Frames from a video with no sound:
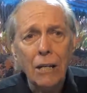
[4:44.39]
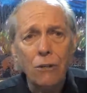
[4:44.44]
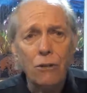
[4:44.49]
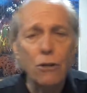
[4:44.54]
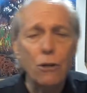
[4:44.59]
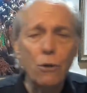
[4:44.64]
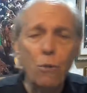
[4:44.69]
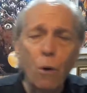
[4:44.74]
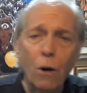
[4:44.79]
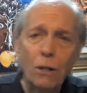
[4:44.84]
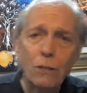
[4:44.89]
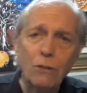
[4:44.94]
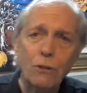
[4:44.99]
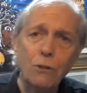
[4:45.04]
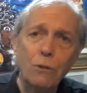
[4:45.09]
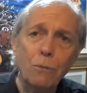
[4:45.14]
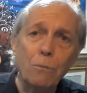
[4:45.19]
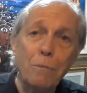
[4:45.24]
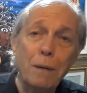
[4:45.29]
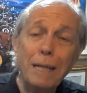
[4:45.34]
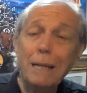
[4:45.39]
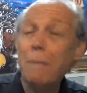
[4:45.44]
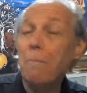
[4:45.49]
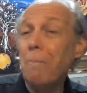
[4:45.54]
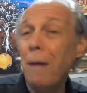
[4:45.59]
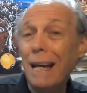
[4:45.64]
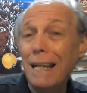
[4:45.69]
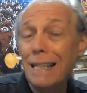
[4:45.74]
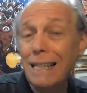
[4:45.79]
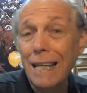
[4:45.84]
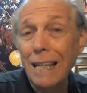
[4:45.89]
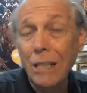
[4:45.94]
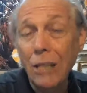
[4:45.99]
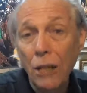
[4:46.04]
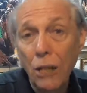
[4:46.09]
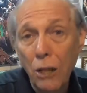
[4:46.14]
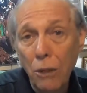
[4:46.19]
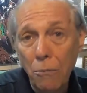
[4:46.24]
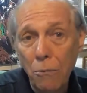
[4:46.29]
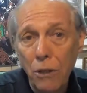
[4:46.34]
Do you want to be the best in
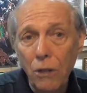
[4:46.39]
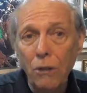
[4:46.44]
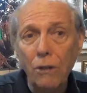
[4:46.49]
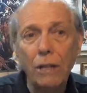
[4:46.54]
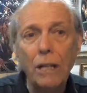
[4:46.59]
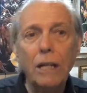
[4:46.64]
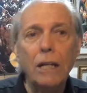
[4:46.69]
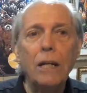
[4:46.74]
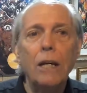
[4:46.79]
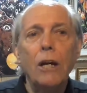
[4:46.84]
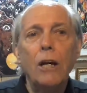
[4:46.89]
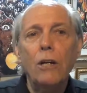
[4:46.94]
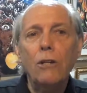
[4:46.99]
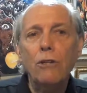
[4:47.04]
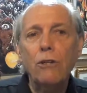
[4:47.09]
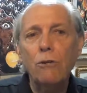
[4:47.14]
the community?